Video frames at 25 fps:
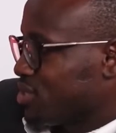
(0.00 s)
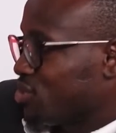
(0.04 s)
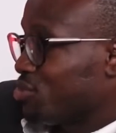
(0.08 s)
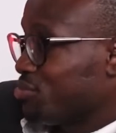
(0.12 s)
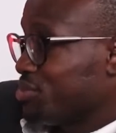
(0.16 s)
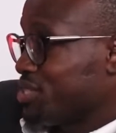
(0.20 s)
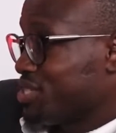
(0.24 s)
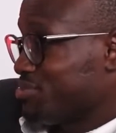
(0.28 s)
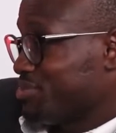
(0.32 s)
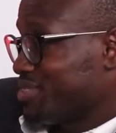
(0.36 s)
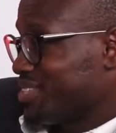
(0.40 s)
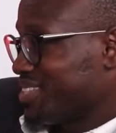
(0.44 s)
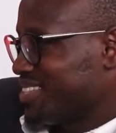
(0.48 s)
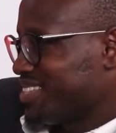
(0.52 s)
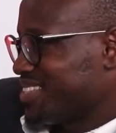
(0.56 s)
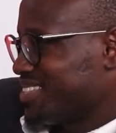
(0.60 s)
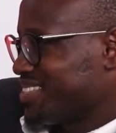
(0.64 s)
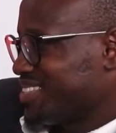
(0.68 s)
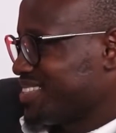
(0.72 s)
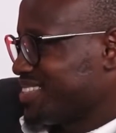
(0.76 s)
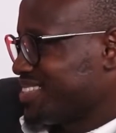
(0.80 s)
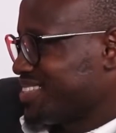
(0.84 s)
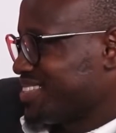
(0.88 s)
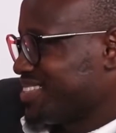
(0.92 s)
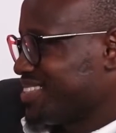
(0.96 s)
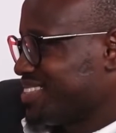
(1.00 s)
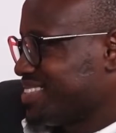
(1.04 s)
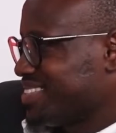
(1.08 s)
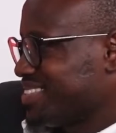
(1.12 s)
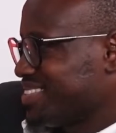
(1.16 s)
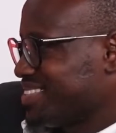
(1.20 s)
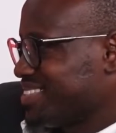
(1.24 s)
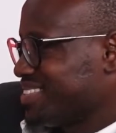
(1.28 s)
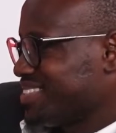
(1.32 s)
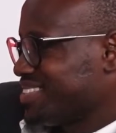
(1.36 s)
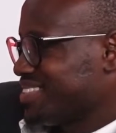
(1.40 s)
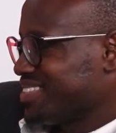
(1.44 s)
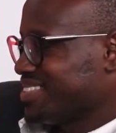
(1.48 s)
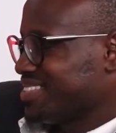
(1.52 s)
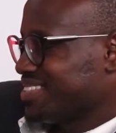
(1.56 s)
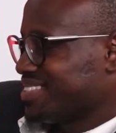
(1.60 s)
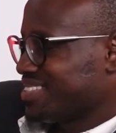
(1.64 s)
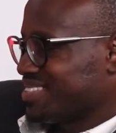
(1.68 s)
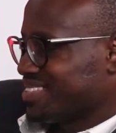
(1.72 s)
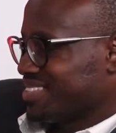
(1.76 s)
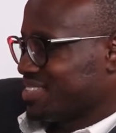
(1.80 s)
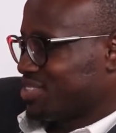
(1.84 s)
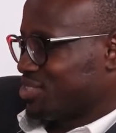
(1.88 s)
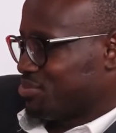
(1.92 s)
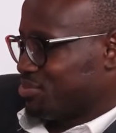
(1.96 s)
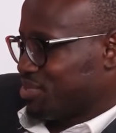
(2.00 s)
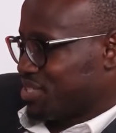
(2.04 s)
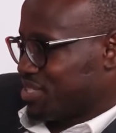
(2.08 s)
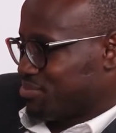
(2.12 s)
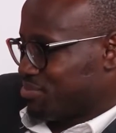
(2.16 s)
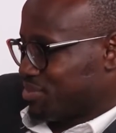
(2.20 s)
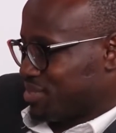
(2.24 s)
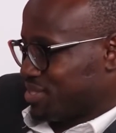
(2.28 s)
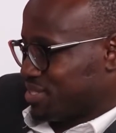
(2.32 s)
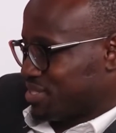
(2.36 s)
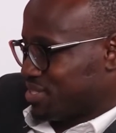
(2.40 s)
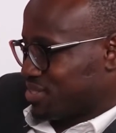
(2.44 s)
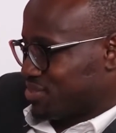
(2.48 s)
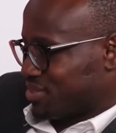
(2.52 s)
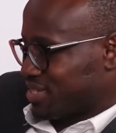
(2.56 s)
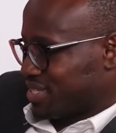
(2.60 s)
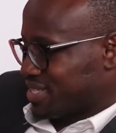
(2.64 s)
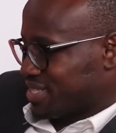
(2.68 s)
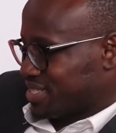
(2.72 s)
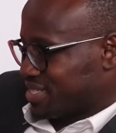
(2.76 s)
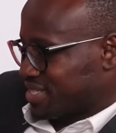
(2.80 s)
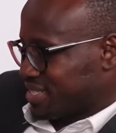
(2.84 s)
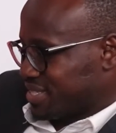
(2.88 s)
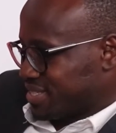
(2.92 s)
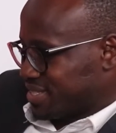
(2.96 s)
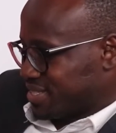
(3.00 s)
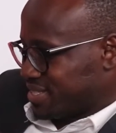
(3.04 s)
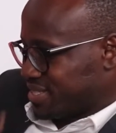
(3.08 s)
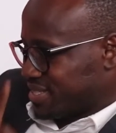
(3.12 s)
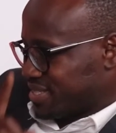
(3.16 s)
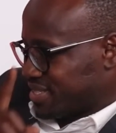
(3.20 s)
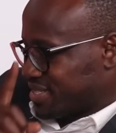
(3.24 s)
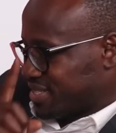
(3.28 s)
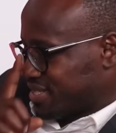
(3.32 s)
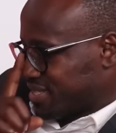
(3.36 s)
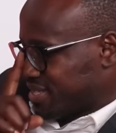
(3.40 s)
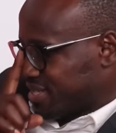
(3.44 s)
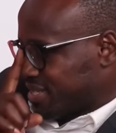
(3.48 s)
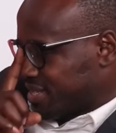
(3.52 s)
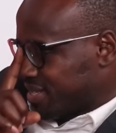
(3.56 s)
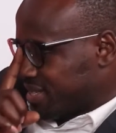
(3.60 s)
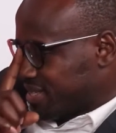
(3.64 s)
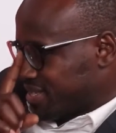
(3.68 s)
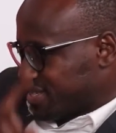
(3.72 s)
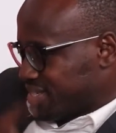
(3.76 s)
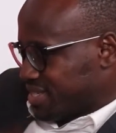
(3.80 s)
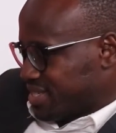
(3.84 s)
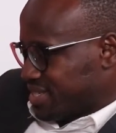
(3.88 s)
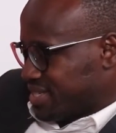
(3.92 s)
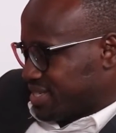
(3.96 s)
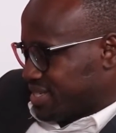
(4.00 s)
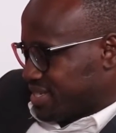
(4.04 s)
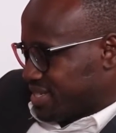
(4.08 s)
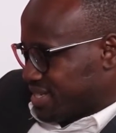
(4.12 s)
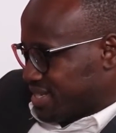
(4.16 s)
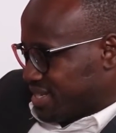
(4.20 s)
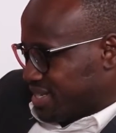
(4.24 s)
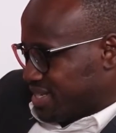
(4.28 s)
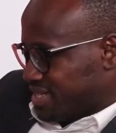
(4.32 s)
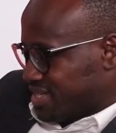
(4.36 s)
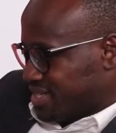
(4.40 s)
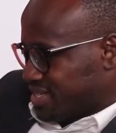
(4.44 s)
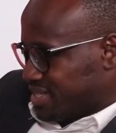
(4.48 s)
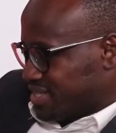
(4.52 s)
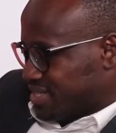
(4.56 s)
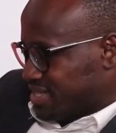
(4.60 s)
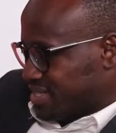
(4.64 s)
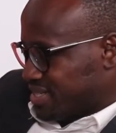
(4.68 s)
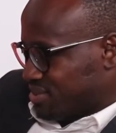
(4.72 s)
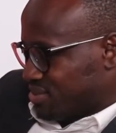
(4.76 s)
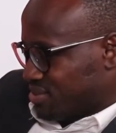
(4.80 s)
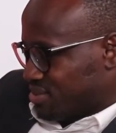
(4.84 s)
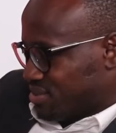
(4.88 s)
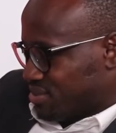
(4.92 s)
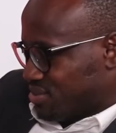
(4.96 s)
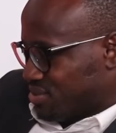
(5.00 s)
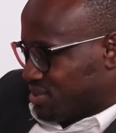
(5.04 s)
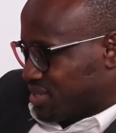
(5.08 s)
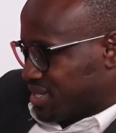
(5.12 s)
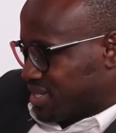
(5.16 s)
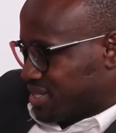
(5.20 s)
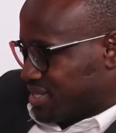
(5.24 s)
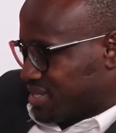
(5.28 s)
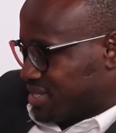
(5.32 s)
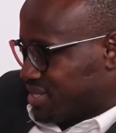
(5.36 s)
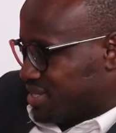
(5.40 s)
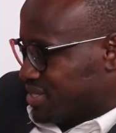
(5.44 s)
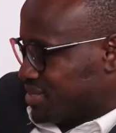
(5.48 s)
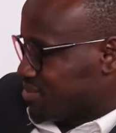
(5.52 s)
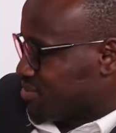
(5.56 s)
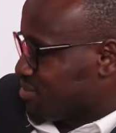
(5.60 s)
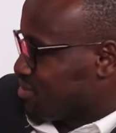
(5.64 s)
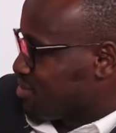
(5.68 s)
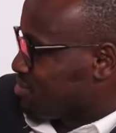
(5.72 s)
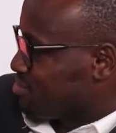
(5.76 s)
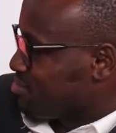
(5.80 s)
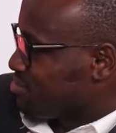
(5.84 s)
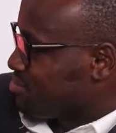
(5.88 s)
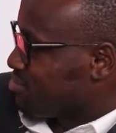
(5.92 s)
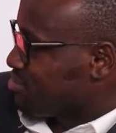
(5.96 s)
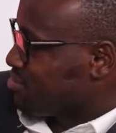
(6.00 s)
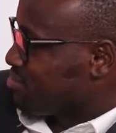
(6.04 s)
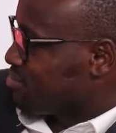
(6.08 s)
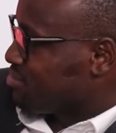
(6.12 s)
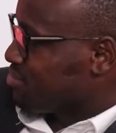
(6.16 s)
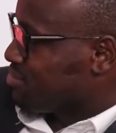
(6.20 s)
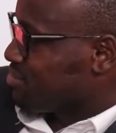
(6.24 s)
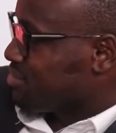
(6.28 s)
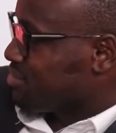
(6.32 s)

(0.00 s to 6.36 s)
a commitment. Commitment towards that. And I will look at it from